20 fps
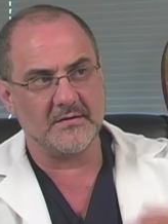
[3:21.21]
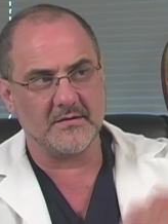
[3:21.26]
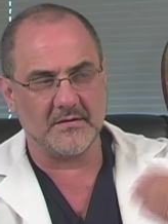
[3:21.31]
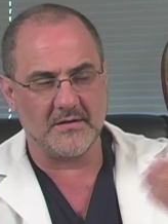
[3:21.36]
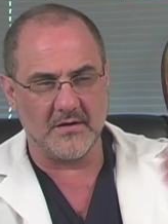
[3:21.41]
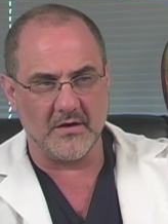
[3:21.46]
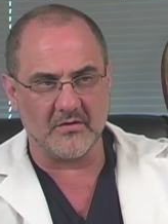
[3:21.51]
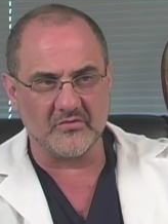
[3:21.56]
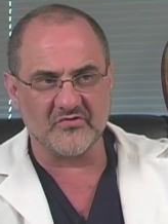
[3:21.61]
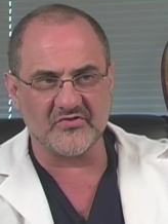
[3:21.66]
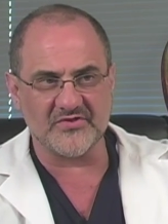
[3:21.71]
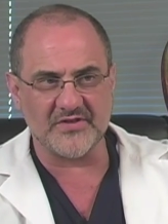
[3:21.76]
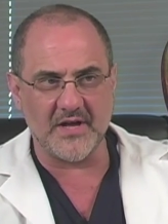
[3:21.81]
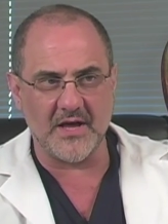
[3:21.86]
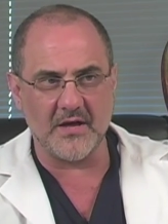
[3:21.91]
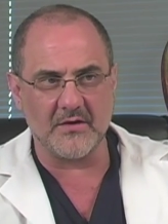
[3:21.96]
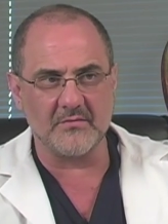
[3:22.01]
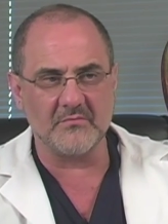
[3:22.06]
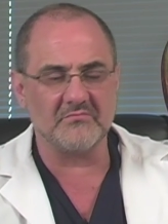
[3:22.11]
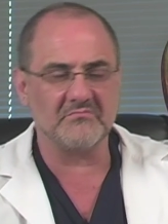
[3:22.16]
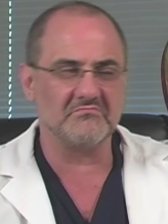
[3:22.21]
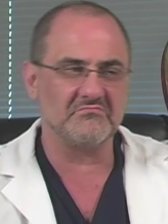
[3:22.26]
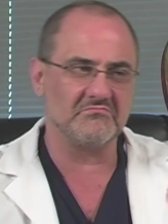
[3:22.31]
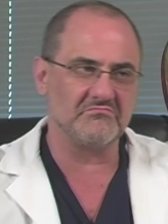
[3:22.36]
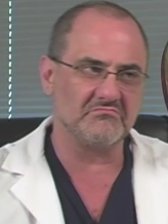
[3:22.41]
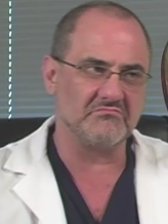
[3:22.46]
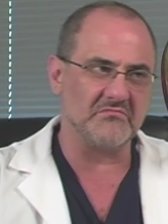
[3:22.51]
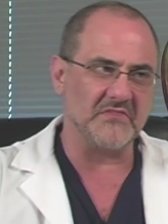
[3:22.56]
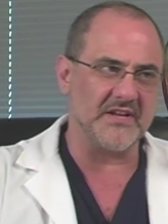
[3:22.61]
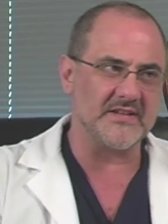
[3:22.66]
The ultrasound,
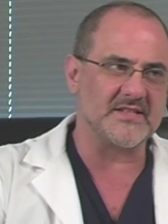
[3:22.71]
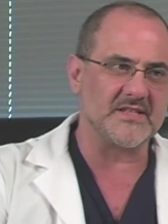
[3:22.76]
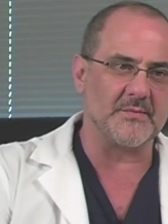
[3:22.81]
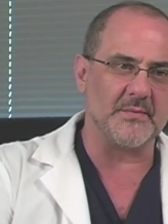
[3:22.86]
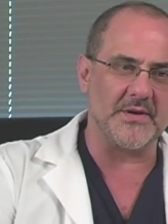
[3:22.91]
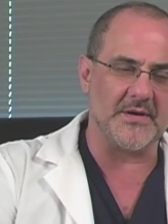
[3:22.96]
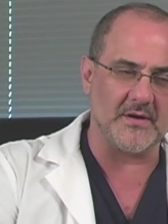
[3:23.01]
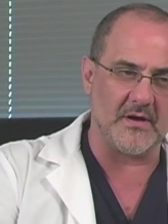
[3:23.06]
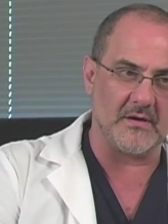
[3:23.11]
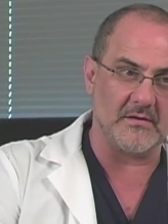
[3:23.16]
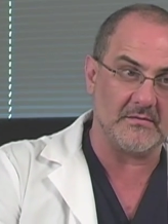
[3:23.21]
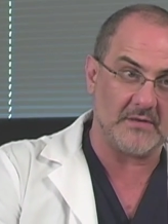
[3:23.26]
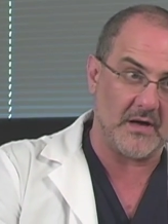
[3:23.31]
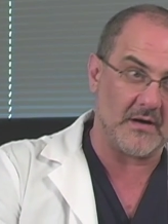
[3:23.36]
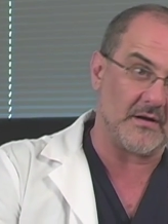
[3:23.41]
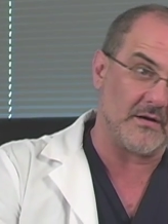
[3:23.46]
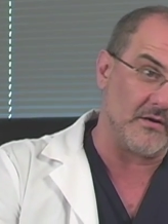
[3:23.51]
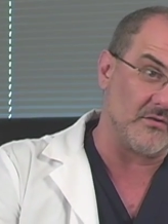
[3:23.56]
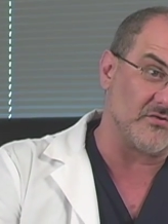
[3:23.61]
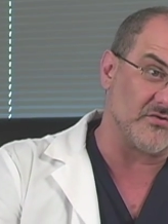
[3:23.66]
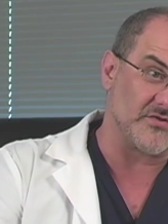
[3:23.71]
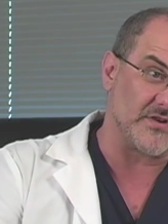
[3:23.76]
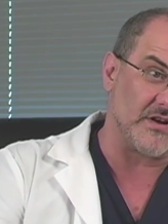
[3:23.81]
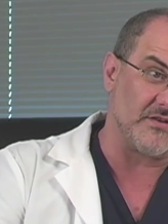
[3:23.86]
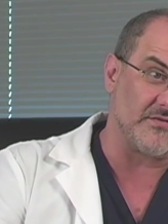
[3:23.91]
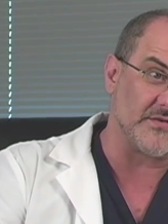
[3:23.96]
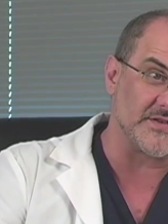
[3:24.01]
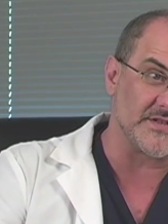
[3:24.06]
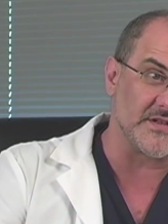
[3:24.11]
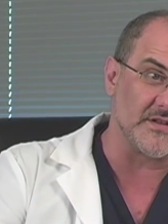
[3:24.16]
needs to be done at an
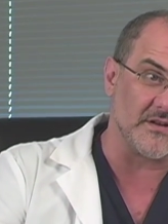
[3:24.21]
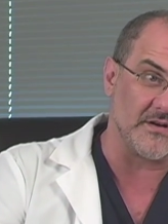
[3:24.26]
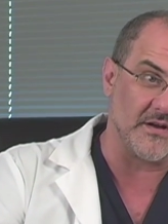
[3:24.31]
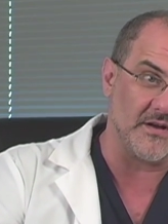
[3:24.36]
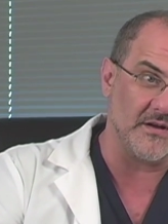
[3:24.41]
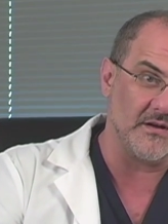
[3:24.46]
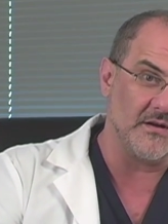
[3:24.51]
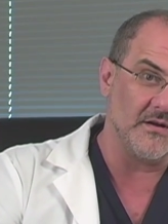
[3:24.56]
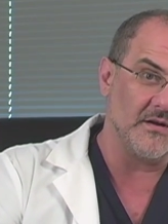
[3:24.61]
ultrasound facility.